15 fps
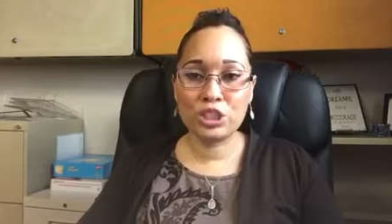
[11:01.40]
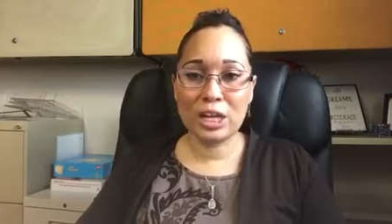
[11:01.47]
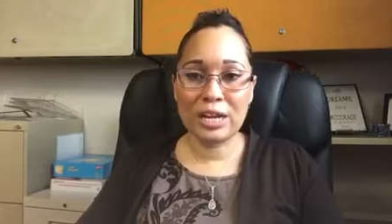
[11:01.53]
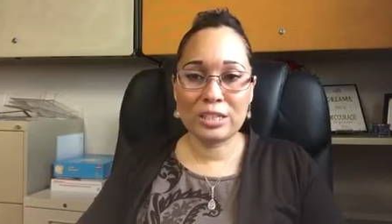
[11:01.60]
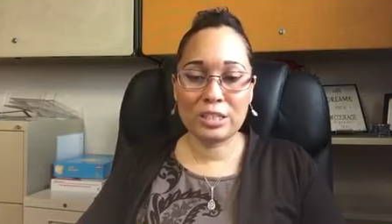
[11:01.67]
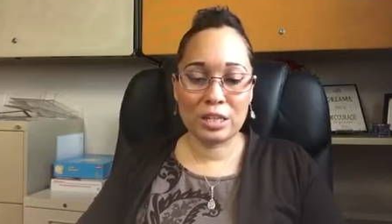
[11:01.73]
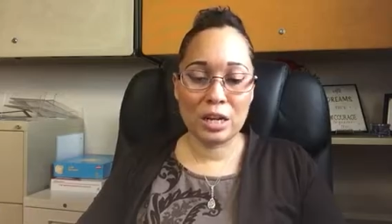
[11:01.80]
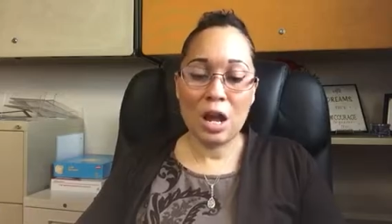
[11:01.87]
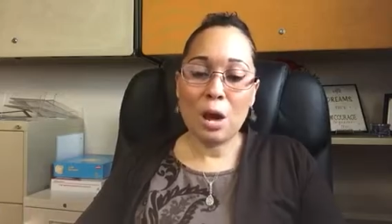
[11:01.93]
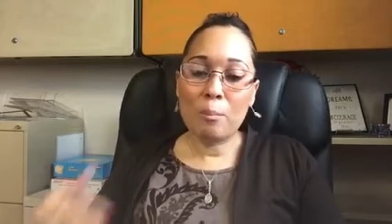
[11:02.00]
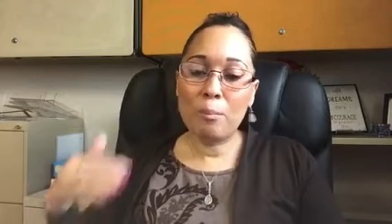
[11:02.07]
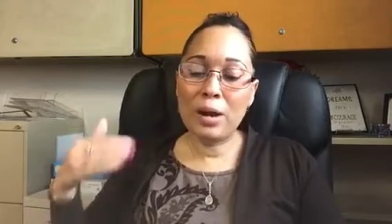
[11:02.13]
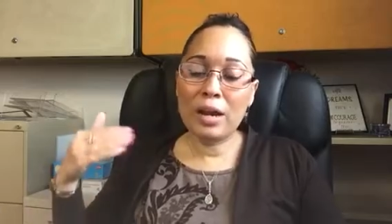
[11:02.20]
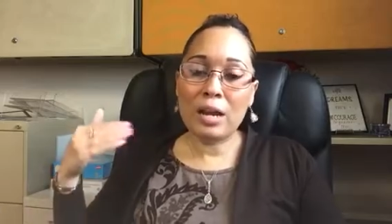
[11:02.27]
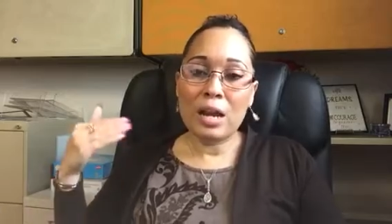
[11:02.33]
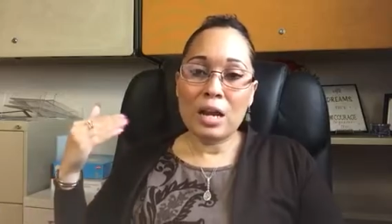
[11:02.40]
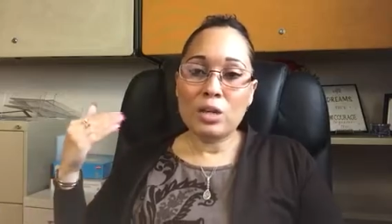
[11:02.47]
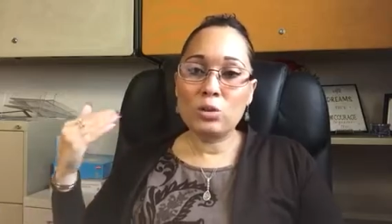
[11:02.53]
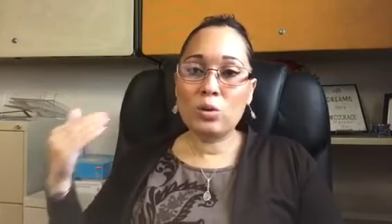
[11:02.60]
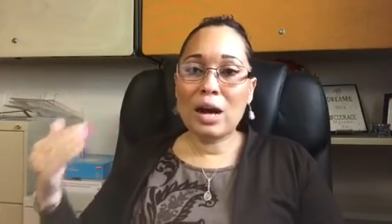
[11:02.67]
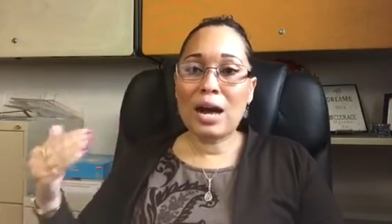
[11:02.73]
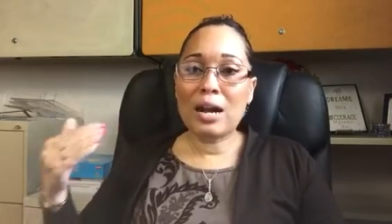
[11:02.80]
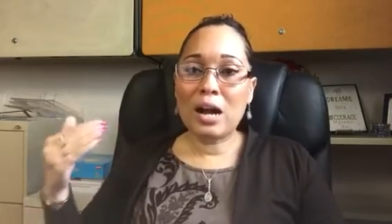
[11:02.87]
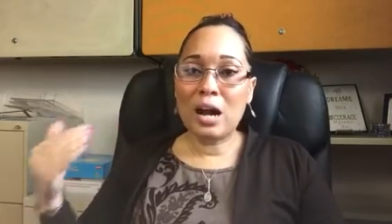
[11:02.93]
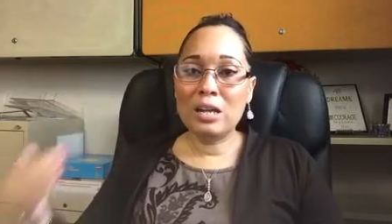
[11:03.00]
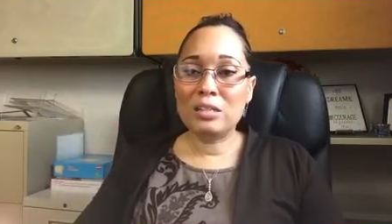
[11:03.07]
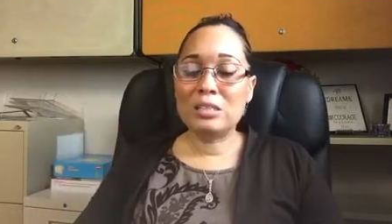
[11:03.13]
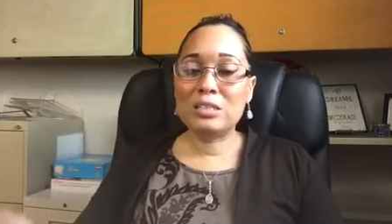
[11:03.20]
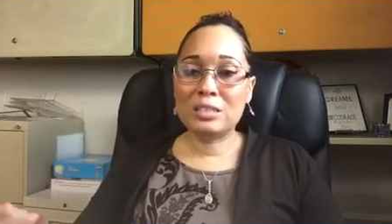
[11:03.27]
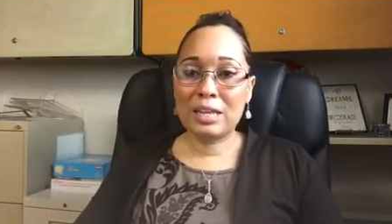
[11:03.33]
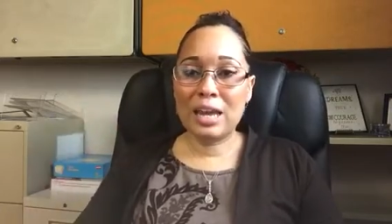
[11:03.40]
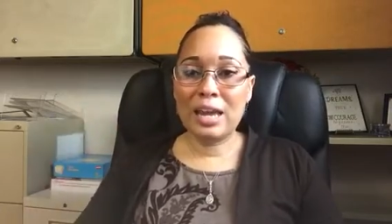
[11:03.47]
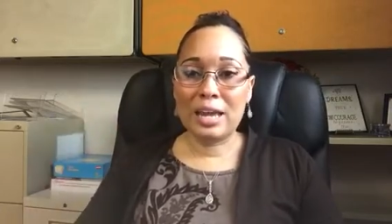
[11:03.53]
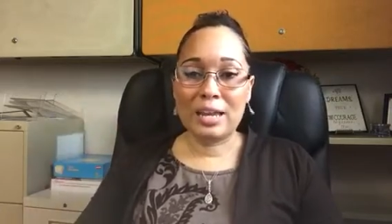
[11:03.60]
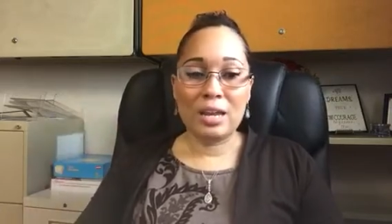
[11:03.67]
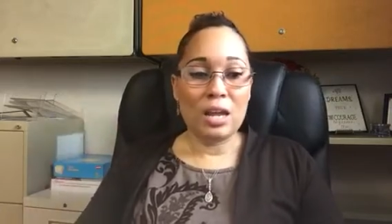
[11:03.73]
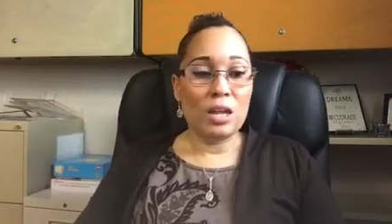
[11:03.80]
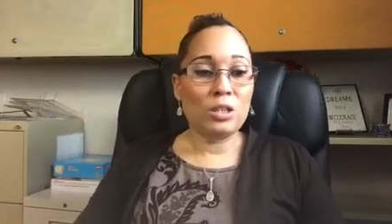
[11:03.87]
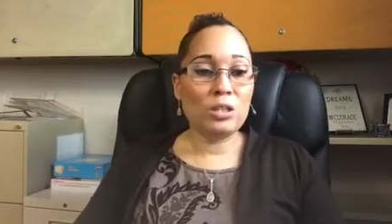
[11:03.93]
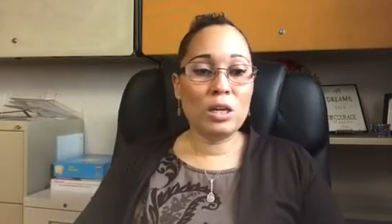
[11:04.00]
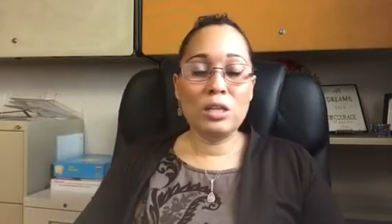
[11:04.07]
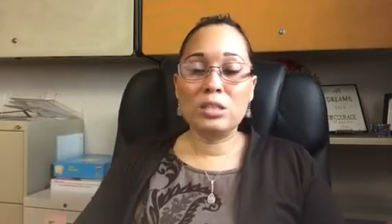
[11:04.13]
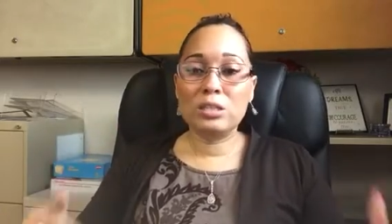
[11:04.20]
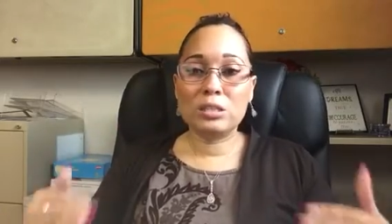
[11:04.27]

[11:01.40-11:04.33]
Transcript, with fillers: rejection but you got to understand you,